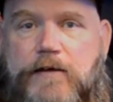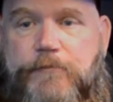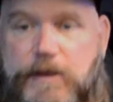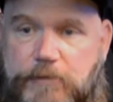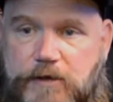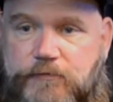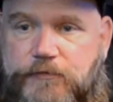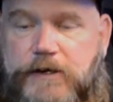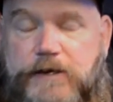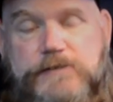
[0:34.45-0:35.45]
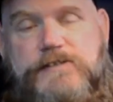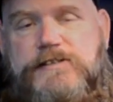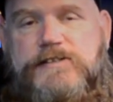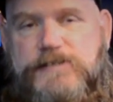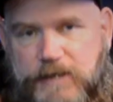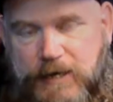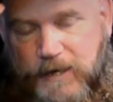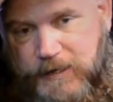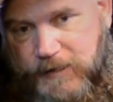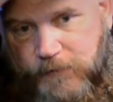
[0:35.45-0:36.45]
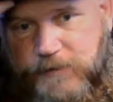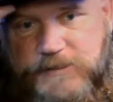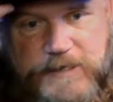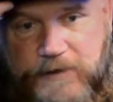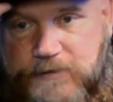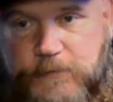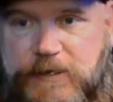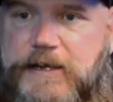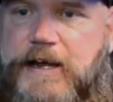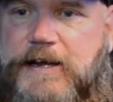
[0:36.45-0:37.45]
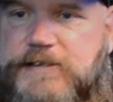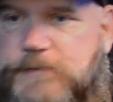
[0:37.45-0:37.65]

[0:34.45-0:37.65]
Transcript: Babylon Fragrances, and they reached out to me and asked